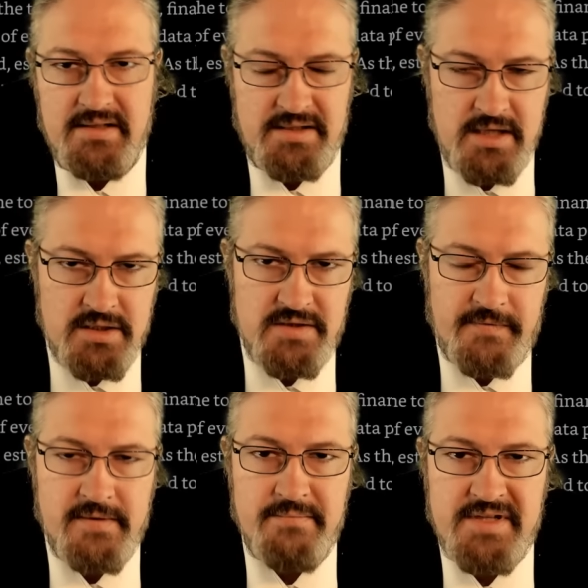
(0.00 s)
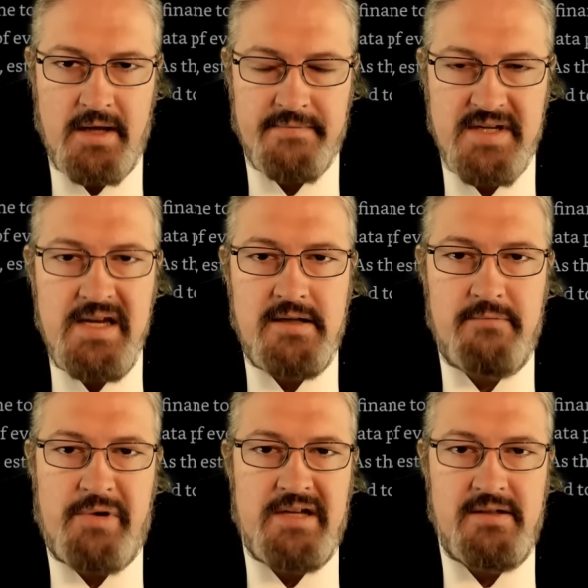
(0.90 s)
decisions for themselves,
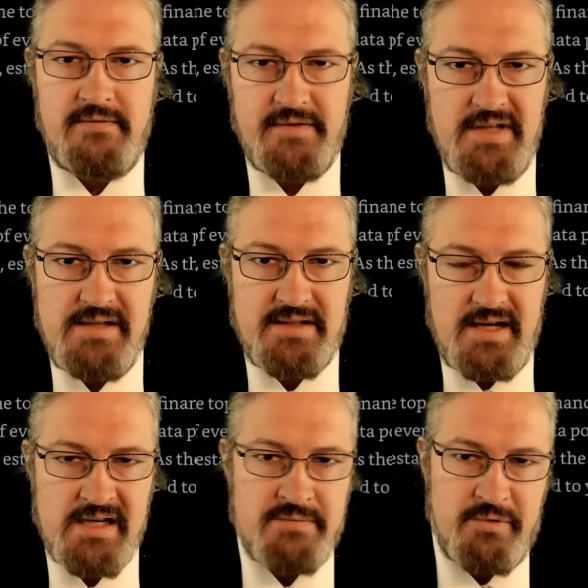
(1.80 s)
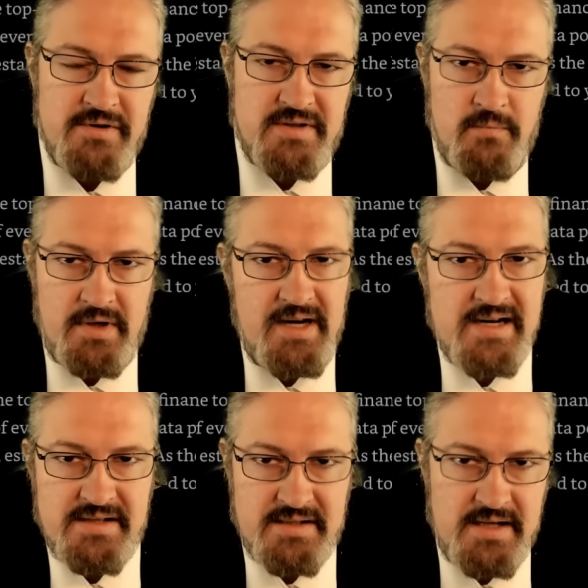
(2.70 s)
independent of elites and experts, and what an
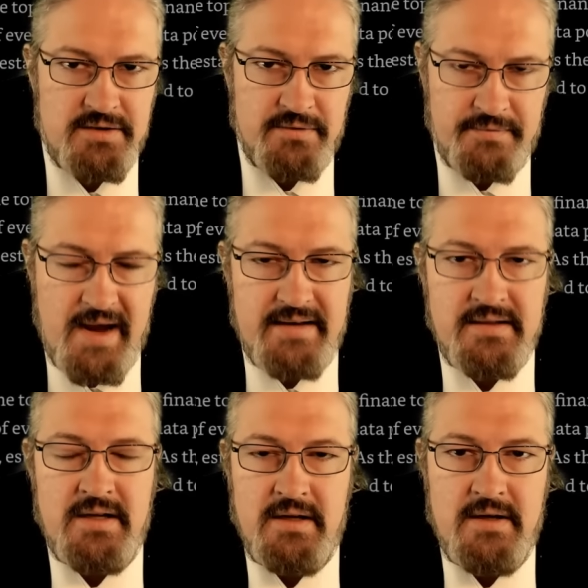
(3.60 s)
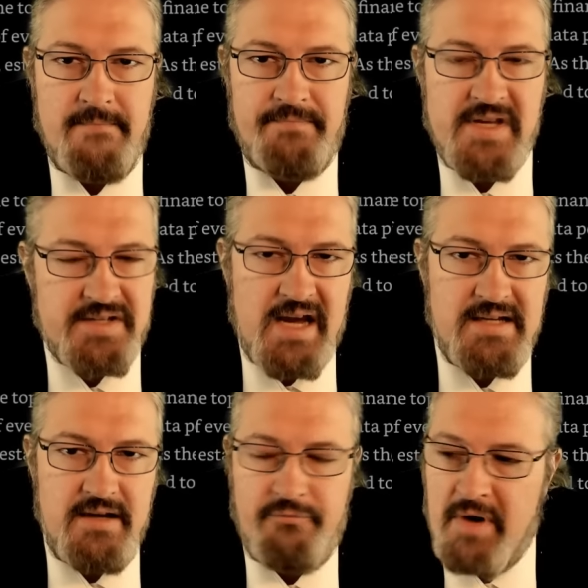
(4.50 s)
existential threat this
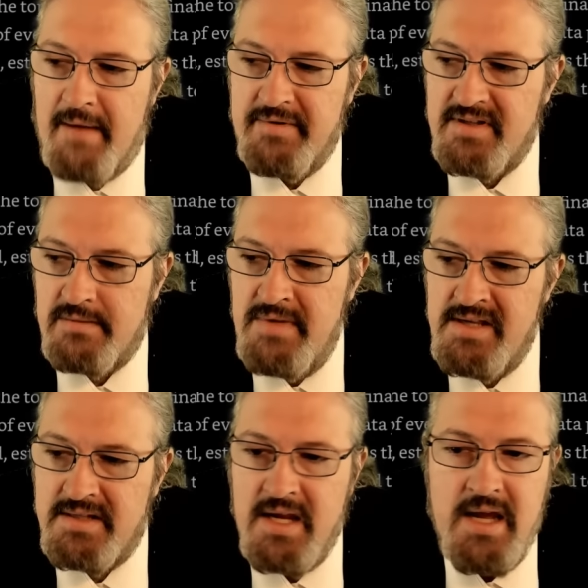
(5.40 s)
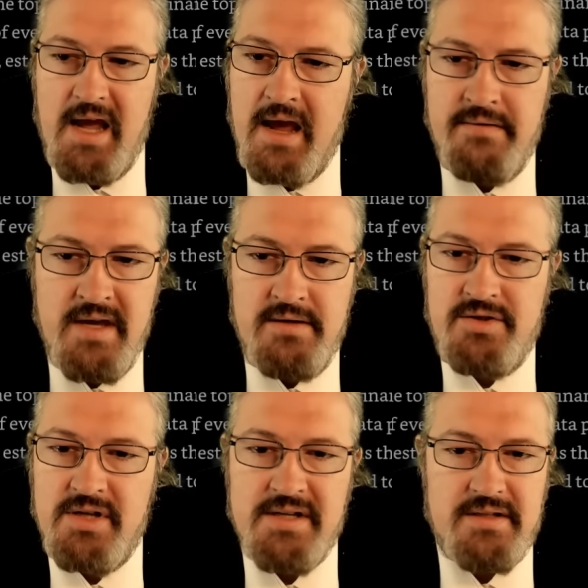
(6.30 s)
idea of populism is. And then
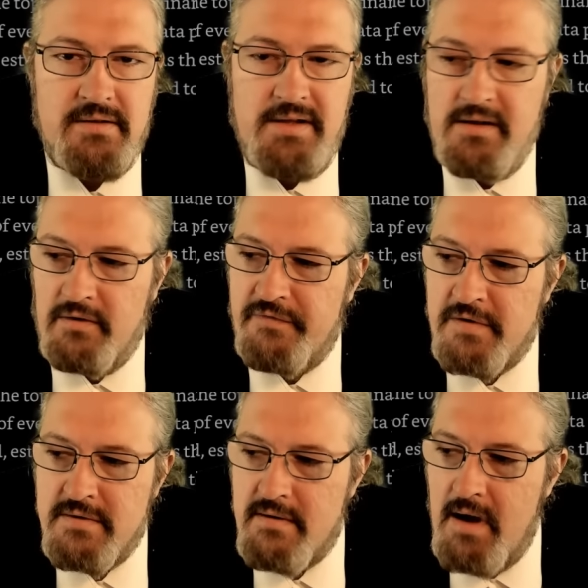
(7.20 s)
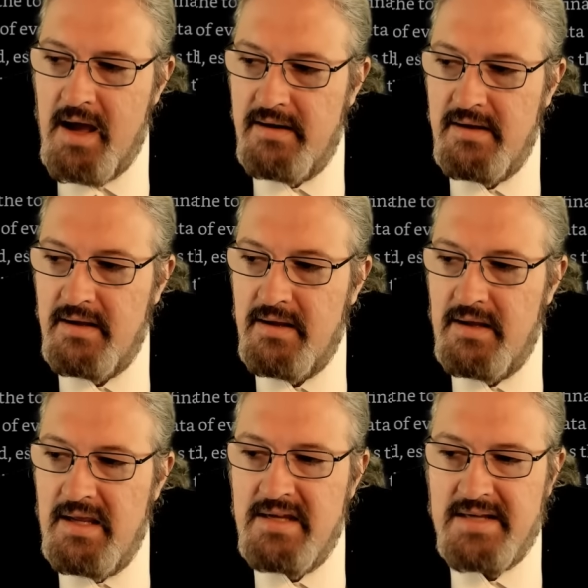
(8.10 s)
just a little further on,
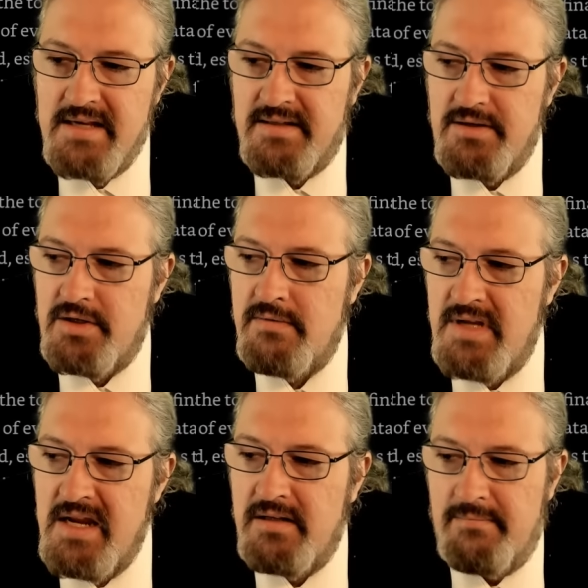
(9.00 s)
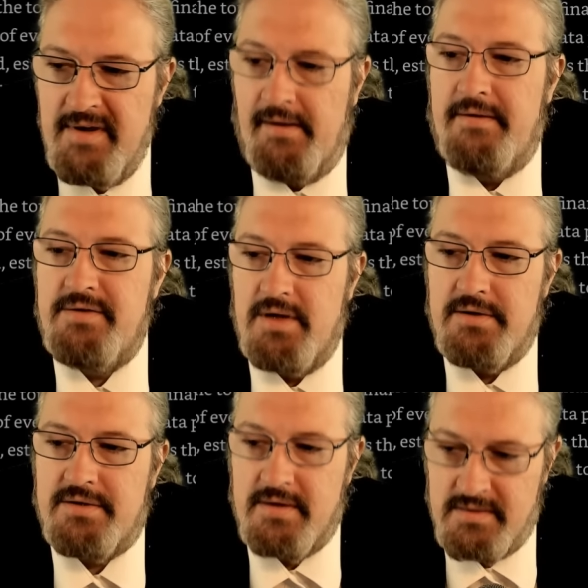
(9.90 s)
he says that you need to be able to
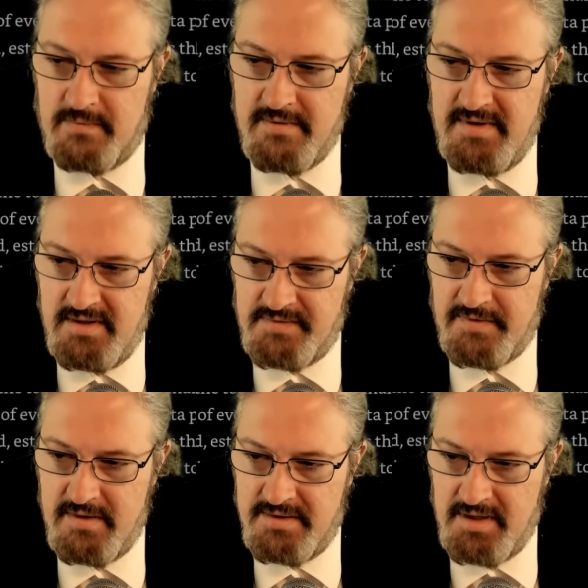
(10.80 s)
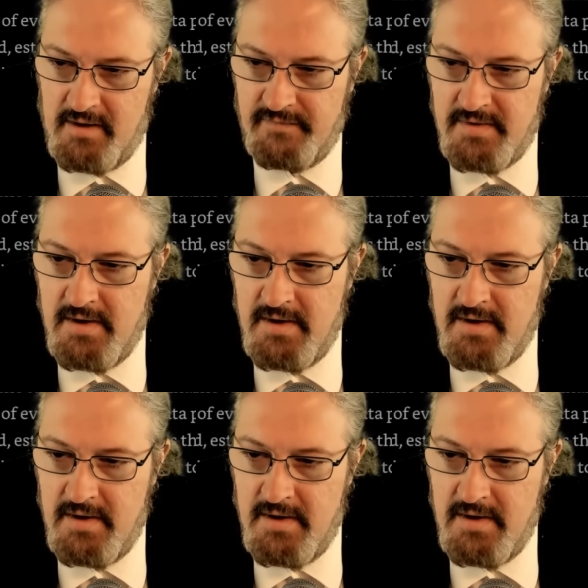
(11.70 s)
judge trustworthiness for yourself